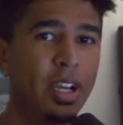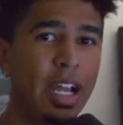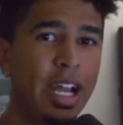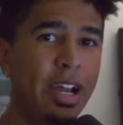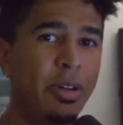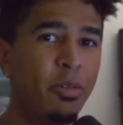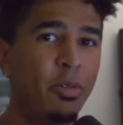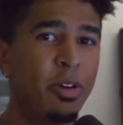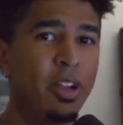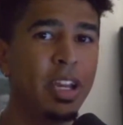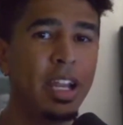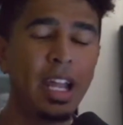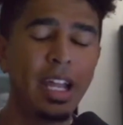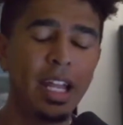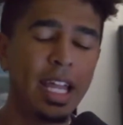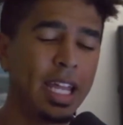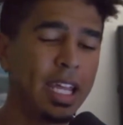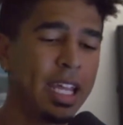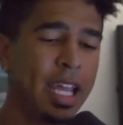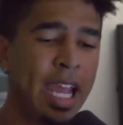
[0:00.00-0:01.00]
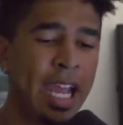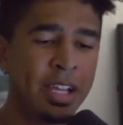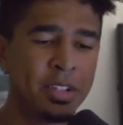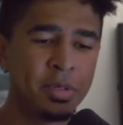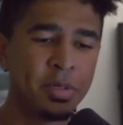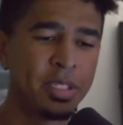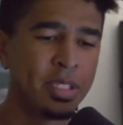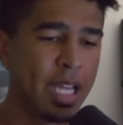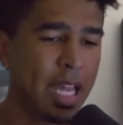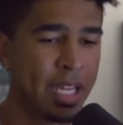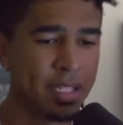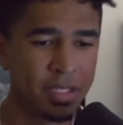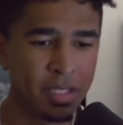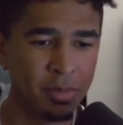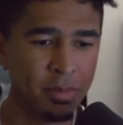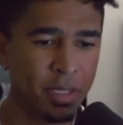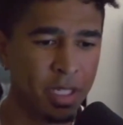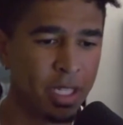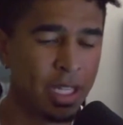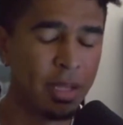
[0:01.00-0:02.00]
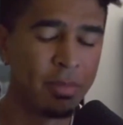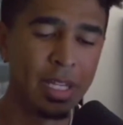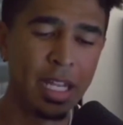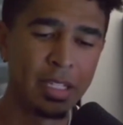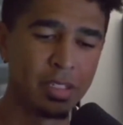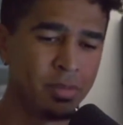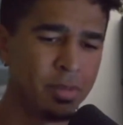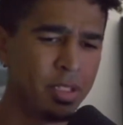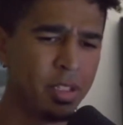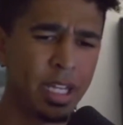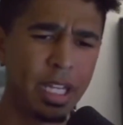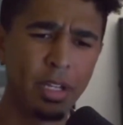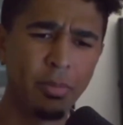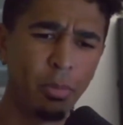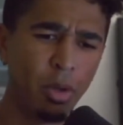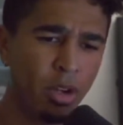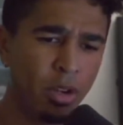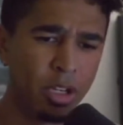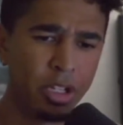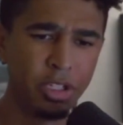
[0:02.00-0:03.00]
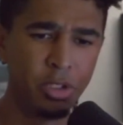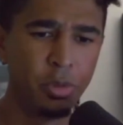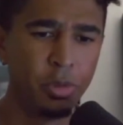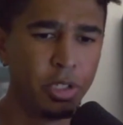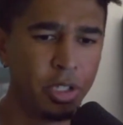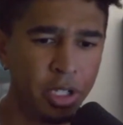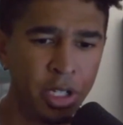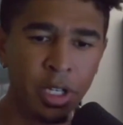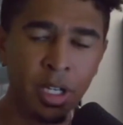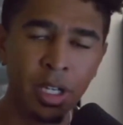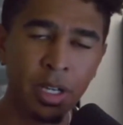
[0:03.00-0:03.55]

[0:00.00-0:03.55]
I want I like Cash was asking me, kept asking me like, "Bro, are you good?"